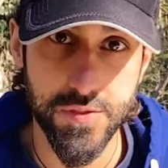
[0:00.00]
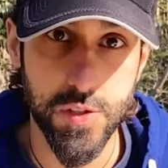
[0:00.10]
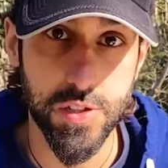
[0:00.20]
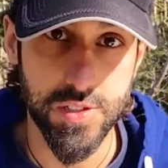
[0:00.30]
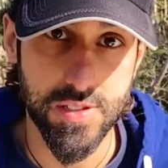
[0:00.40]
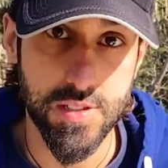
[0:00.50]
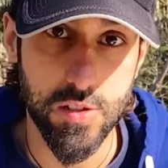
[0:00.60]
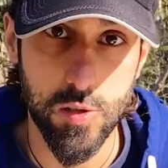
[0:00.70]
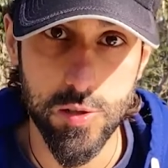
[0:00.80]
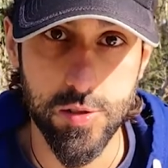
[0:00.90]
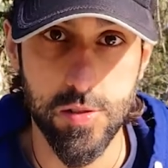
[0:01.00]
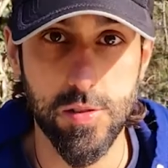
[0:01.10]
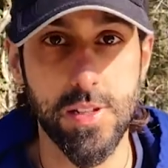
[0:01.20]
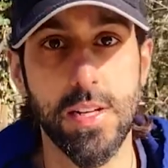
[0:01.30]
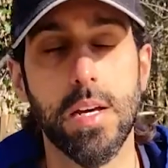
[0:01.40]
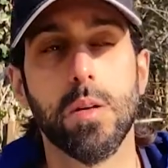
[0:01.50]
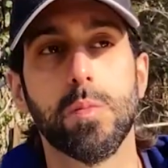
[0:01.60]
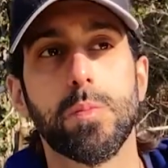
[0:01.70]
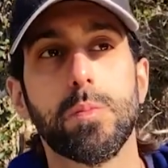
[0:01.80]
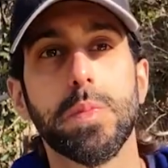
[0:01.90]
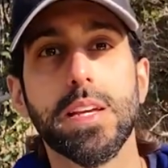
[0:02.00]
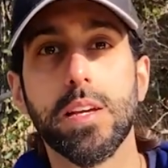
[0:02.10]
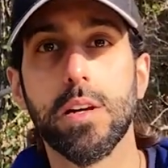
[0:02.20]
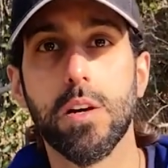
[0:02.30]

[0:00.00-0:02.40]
first, also making